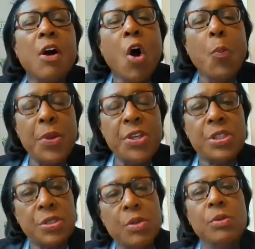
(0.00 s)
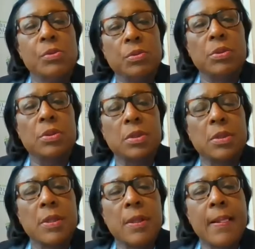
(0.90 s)
open schools,
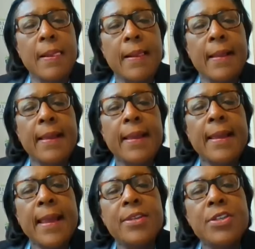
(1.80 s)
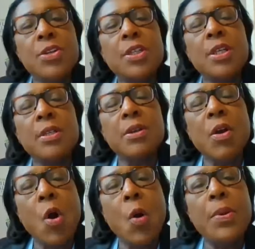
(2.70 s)
and you can
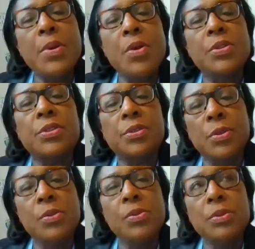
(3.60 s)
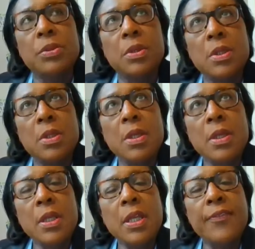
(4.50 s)
open those schools
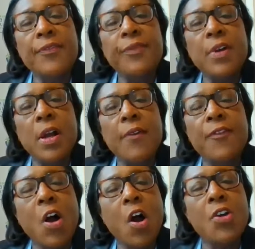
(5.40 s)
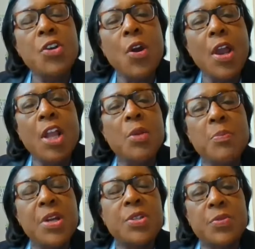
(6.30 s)
if for all your
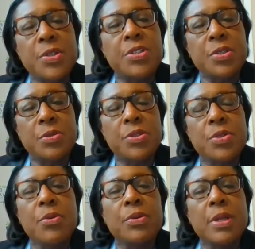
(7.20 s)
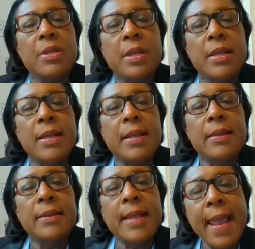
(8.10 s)
elementary children,
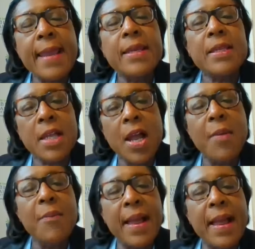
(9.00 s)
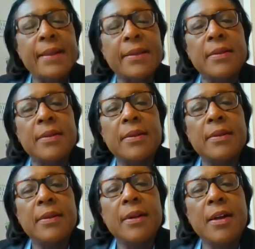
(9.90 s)
they could come back
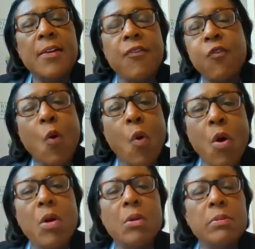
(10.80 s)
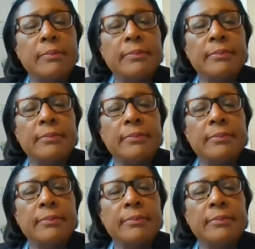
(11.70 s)
in full